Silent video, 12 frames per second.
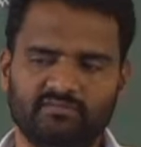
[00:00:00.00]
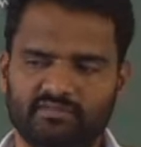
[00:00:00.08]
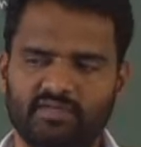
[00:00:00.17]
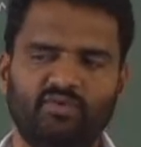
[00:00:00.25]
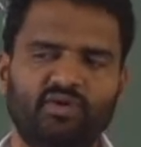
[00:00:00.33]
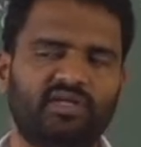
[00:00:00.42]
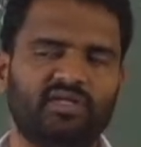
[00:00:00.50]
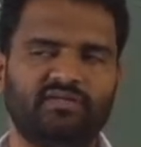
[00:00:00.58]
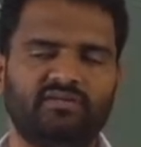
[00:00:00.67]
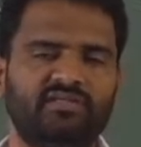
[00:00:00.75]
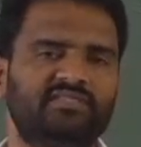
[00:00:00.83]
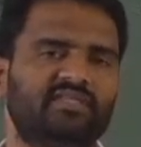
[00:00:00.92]
that what
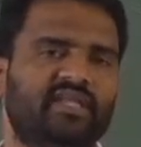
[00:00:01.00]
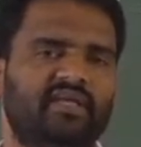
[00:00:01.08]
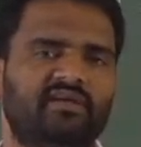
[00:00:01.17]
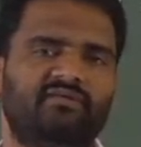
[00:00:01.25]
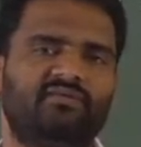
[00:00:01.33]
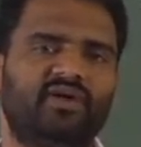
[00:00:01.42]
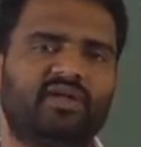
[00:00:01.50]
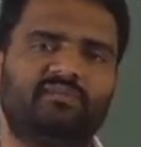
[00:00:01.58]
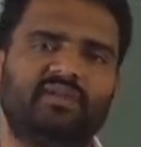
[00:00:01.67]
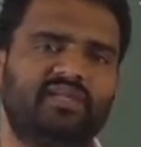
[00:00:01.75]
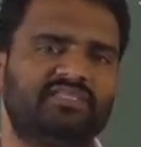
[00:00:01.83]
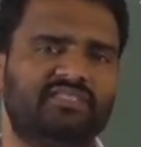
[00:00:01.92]
it's like a
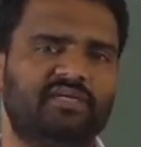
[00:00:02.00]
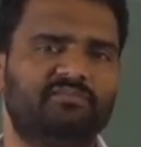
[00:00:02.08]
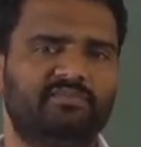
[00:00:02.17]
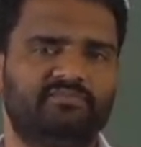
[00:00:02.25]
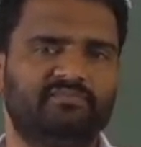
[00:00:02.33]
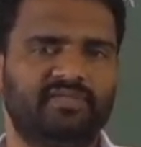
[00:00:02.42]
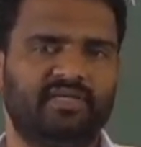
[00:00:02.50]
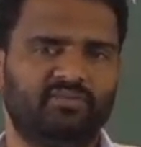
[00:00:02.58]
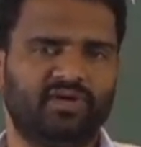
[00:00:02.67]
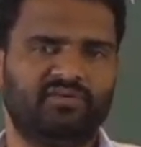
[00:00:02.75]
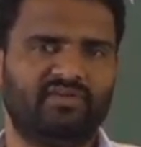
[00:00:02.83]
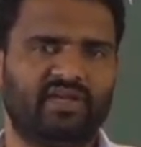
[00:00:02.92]
watermelon shape, that
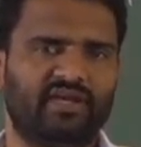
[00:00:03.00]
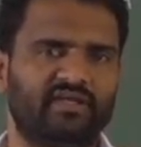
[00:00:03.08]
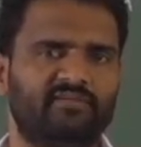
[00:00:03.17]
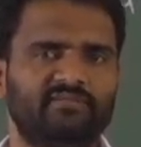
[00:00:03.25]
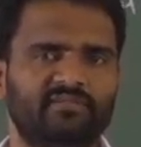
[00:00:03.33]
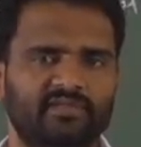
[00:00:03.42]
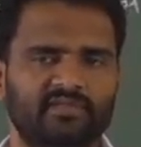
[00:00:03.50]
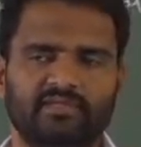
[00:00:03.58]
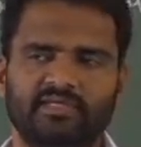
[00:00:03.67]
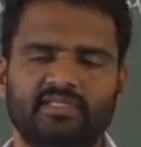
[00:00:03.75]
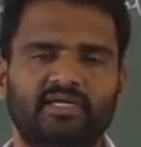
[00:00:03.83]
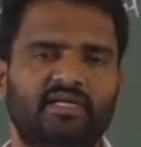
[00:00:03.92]
whatever atom,
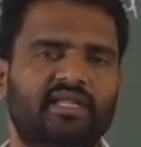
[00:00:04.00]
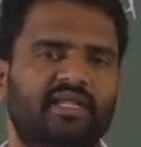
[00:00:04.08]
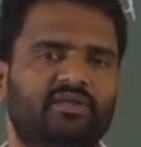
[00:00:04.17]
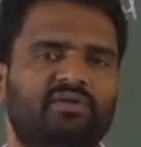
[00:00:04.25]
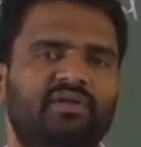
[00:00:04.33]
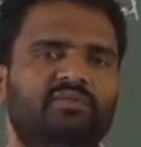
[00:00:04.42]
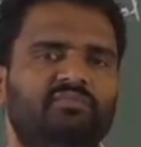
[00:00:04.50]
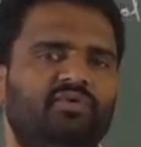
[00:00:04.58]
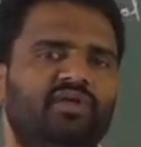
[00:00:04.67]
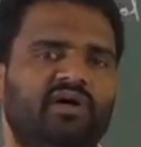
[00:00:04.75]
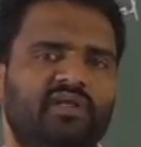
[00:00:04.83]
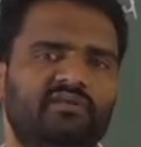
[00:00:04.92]
in that electron and
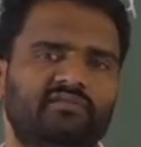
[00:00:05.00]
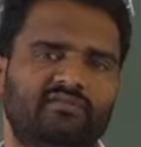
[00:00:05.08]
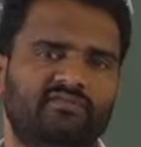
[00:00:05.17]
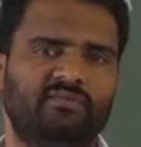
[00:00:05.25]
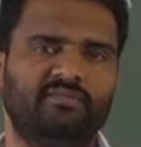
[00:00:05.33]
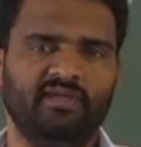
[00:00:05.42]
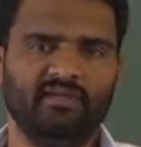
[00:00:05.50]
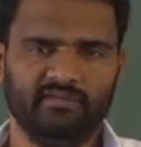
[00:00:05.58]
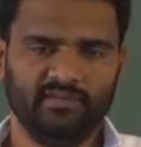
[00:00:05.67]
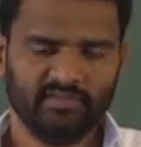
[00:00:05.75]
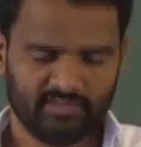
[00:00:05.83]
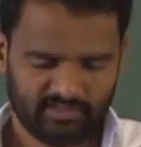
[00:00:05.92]
proton will be
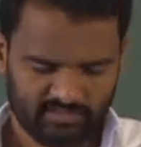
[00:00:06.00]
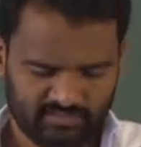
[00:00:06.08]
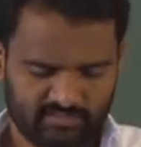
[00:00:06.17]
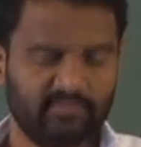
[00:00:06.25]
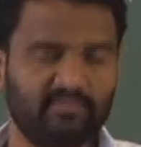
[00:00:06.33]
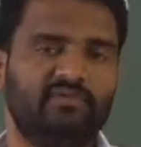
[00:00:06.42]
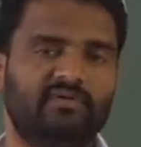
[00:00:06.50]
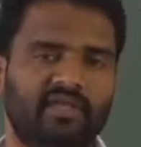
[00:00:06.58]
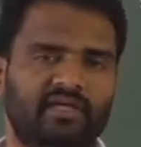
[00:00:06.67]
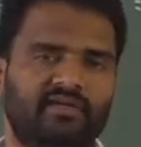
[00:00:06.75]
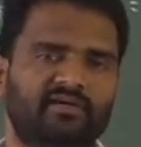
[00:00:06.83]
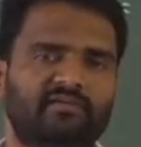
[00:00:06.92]

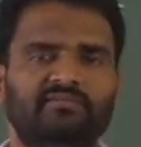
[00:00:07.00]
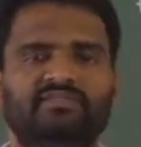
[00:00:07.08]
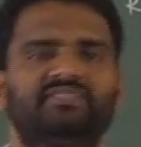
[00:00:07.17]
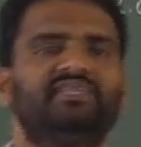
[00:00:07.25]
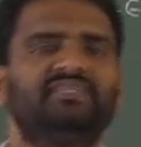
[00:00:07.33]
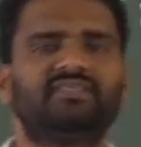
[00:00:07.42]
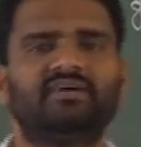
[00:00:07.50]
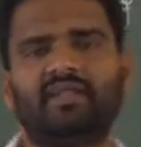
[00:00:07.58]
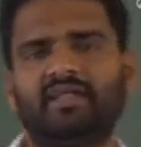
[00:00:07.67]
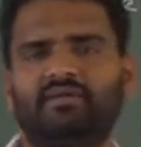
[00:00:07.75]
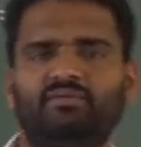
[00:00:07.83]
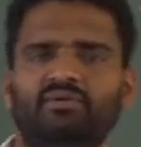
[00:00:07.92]
like seeds are
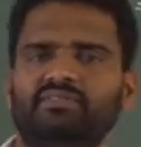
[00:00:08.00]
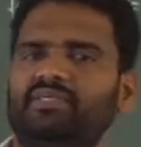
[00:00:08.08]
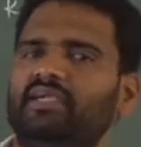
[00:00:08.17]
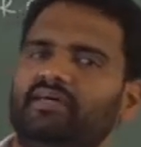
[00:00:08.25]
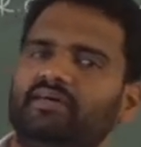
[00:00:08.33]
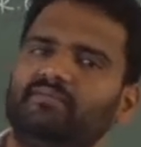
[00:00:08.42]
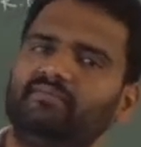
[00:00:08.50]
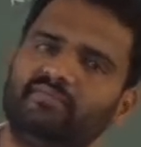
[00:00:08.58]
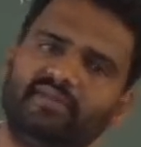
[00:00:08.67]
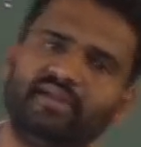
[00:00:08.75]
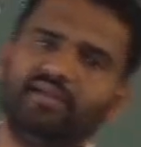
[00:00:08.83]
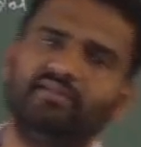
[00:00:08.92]
electrons, and
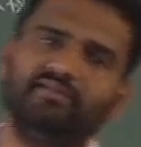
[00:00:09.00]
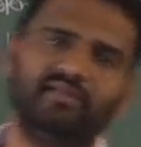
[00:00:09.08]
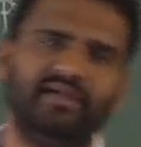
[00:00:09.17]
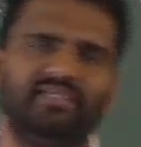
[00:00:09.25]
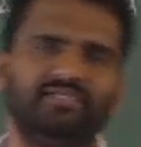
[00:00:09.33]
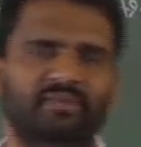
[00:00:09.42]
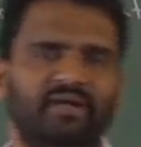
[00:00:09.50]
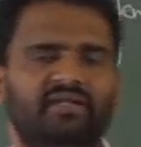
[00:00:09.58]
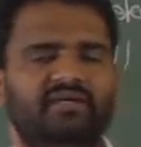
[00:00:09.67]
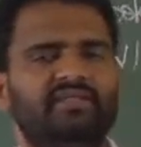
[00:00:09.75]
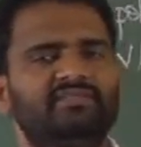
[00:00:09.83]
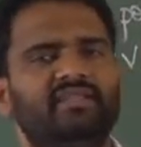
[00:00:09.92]
reddish
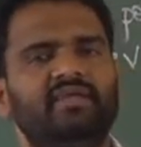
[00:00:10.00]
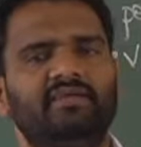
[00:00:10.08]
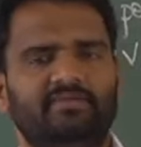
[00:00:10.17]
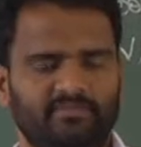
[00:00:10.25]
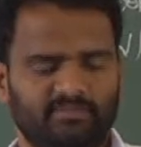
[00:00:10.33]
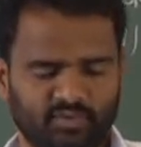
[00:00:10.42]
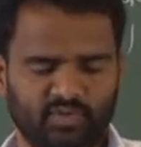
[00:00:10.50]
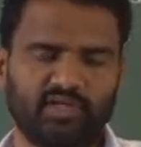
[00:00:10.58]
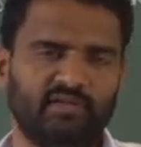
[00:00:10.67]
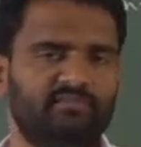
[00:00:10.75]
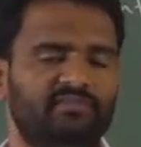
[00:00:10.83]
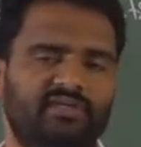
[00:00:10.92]
matter is like
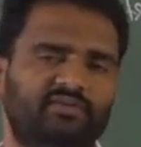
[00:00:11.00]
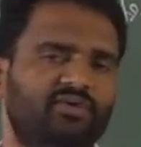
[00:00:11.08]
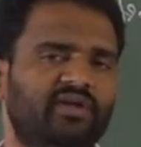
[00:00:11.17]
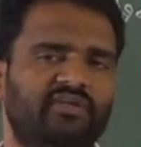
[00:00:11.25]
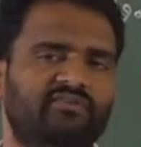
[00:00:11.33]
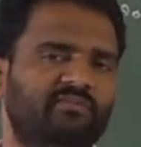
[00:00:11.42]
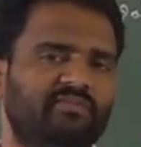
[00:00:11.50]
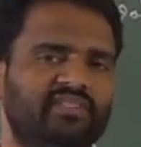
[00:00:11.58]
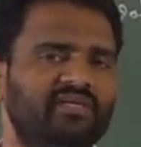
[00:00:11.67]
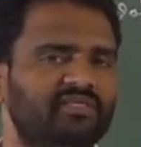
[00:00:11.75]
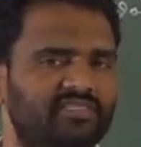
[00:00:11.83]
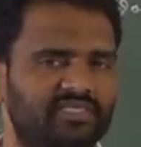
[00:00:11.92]
proton. That what given by
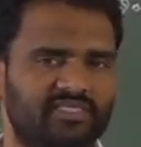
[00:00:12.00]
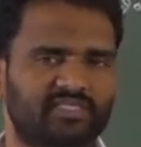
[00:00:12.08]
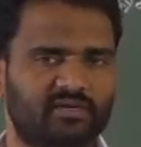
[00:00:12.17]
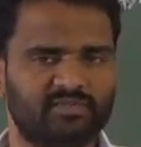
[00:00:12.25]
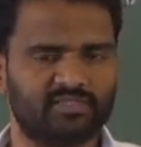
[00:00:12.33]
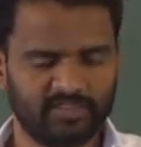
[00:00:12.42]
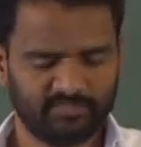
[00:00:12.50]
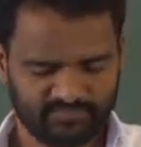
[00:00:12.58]
the J.J. Thomson.